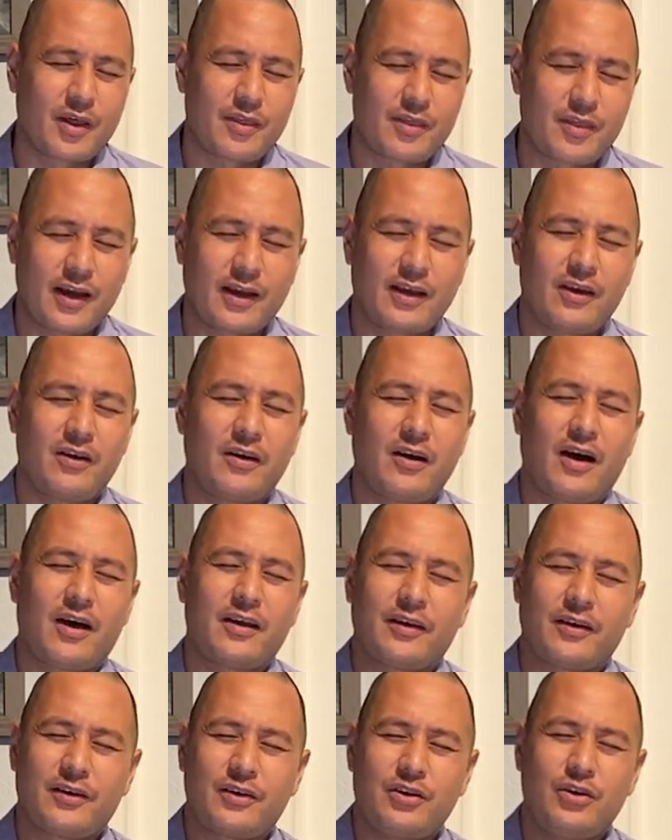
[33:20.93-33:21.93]
Thank you,
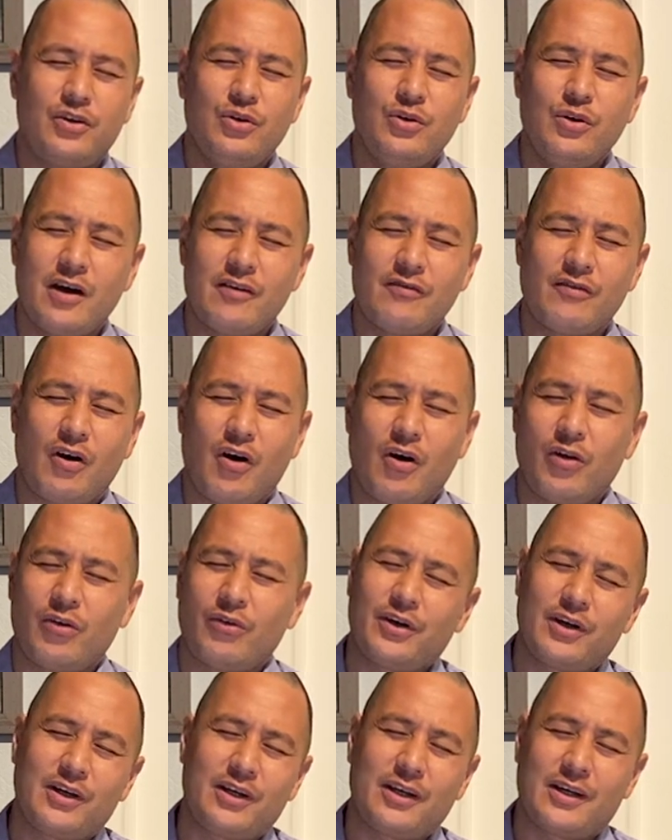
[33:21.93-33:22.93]
God, that you have
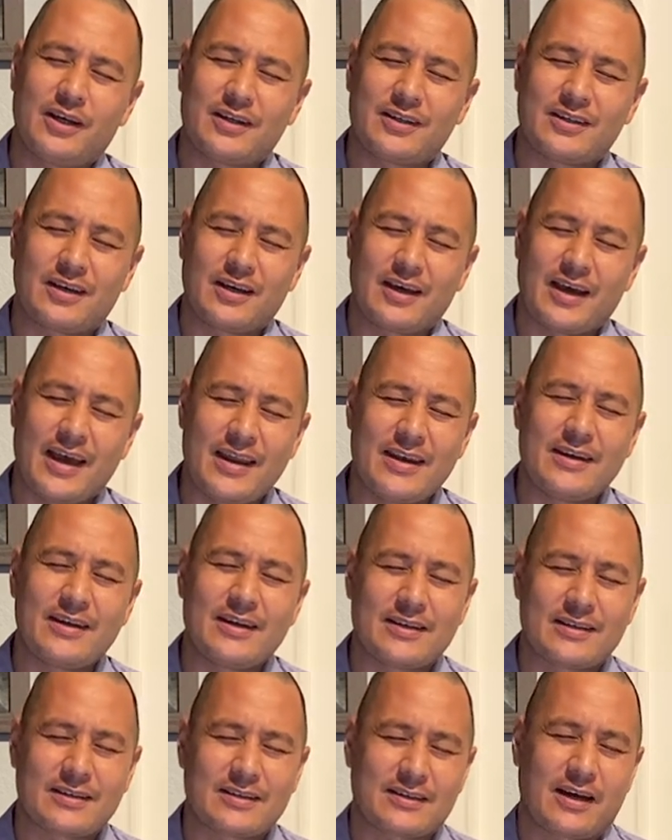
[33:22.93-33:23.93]
already an end
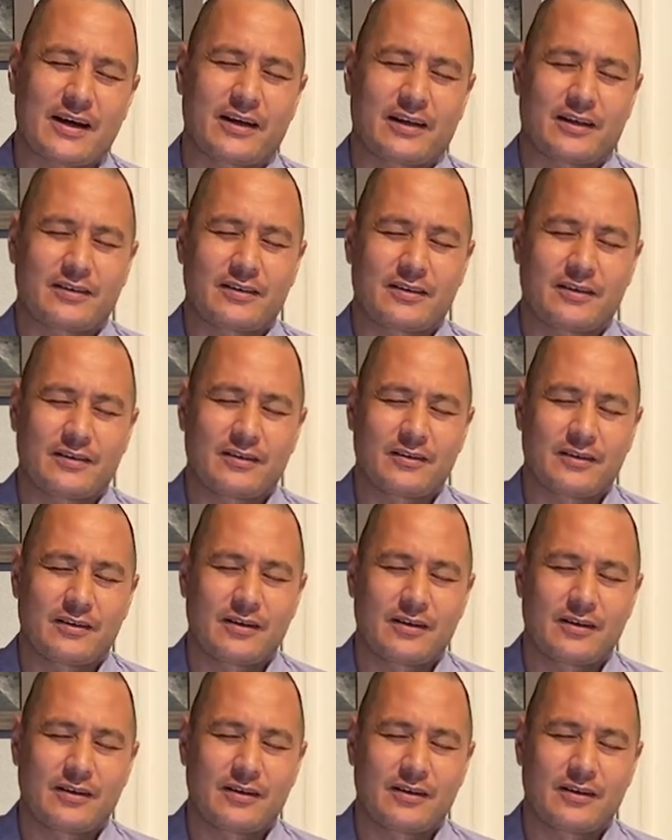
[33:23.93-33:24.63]
in sight.